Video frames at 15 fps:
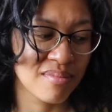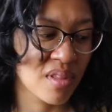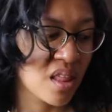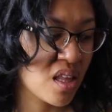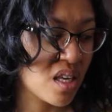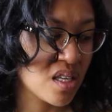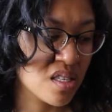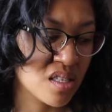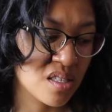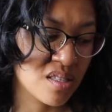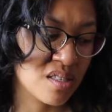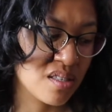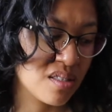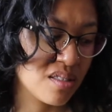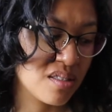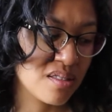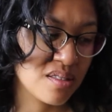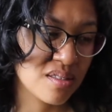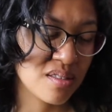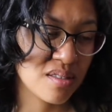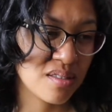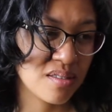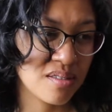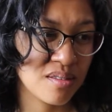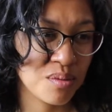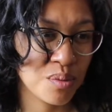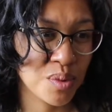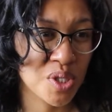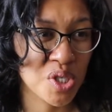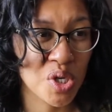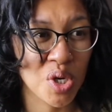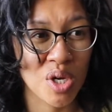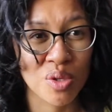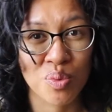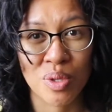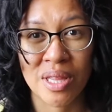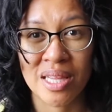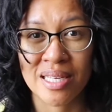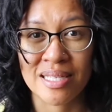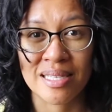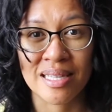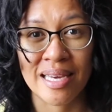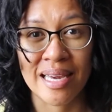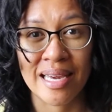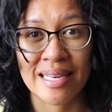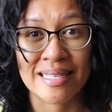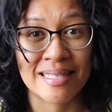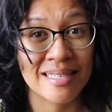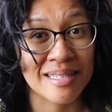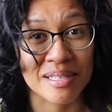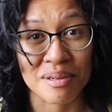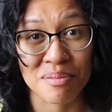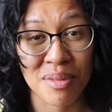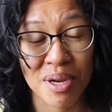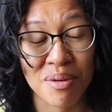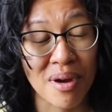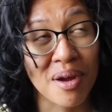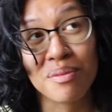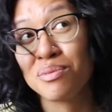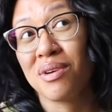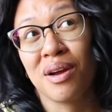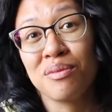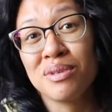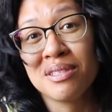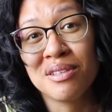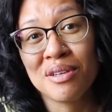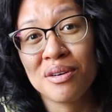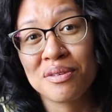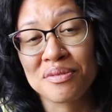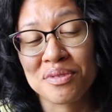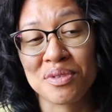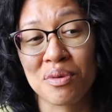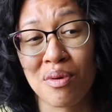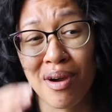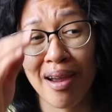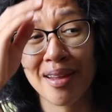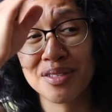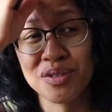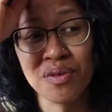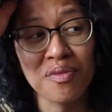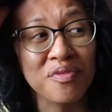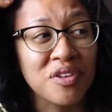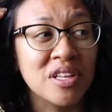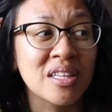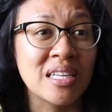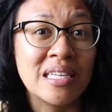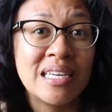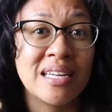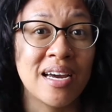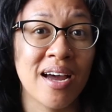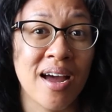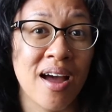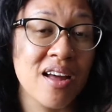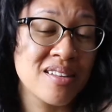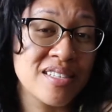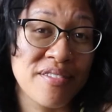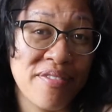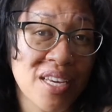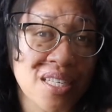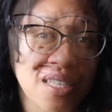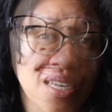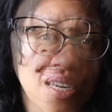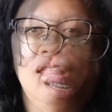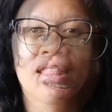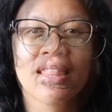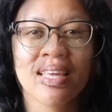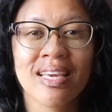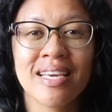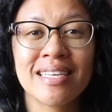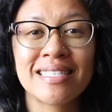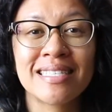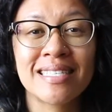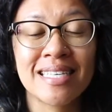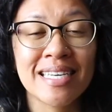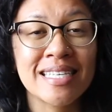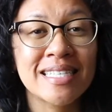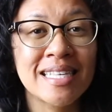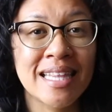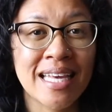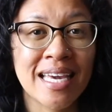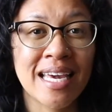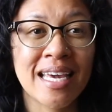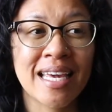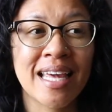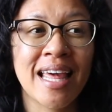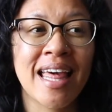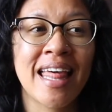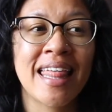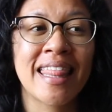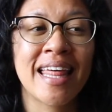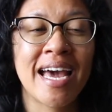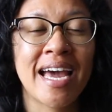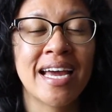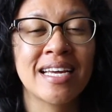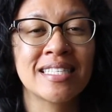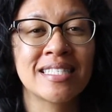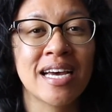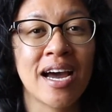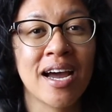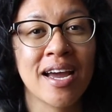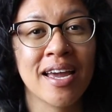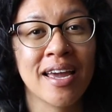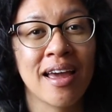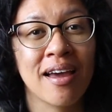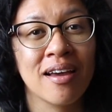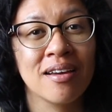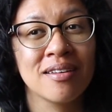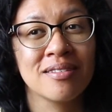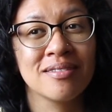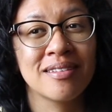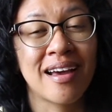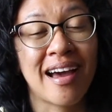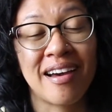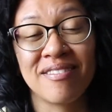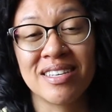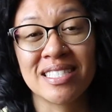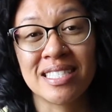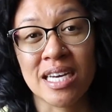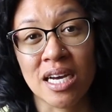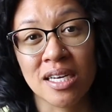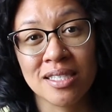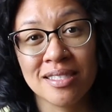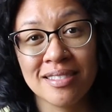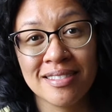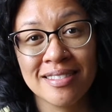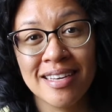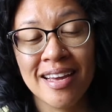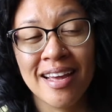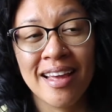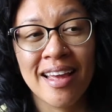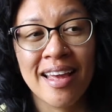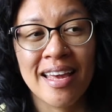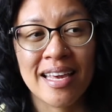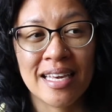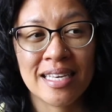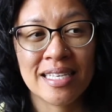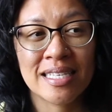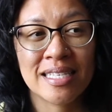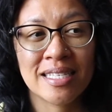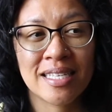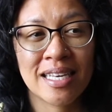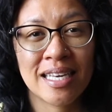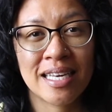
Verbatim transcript: this what's it called, with this like system. I, I, I really don't, so I don't feel the need to fix it. The sixth thing that I haven't done is